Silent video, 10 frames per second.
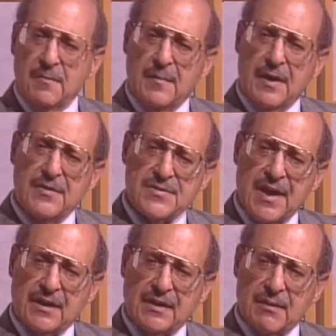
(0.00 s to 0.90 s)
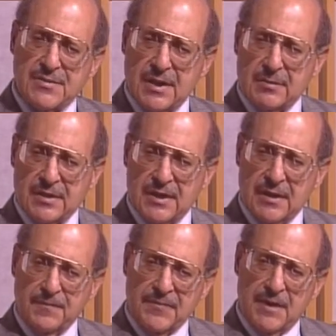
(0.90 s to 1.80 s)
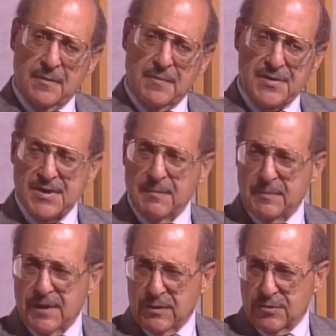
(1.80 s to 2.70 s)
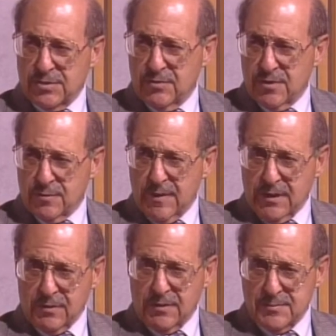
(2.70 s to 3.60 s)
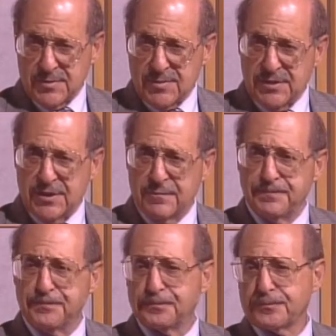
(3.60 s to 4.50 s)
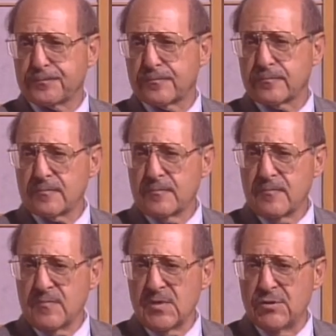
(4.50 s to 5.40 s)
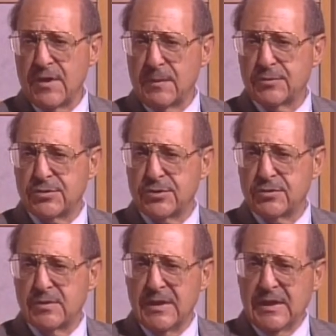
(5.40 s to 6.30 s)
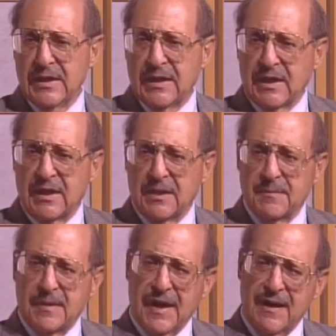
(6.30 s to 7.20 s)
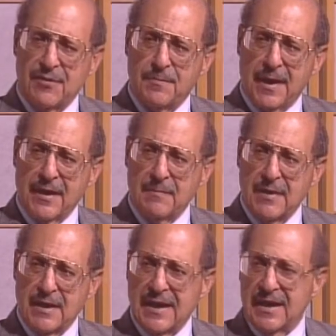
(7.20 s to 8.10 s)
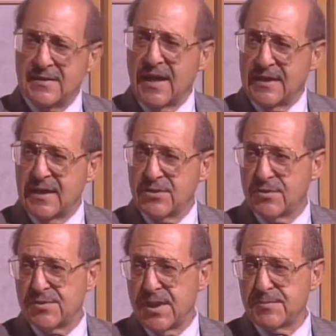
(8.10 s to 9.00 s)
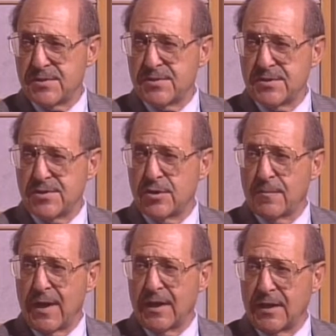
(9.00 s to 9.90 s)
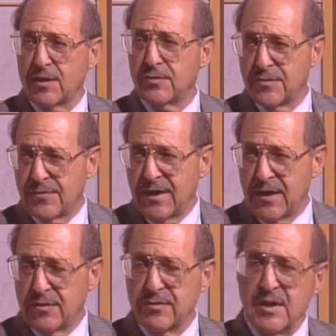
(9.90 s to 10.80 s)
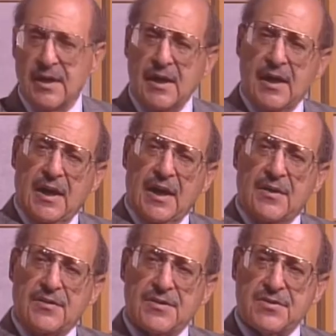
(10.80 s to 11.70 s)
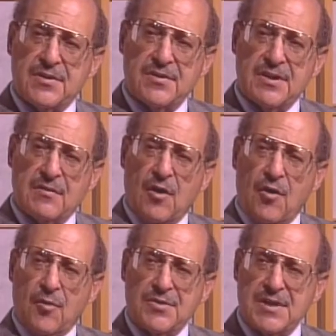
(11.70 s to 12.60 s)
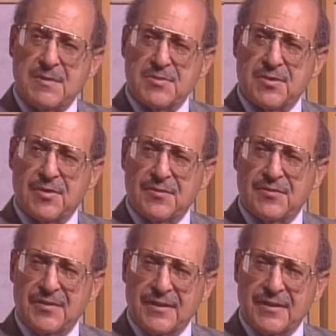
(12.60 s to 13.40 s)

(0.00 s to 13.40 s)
And secondly, I was able to get, by supplementing with 200 micrograms of selenium, you're able to have your body make anti-cancer substances in your body like glutathione. And this is, although it seems sort of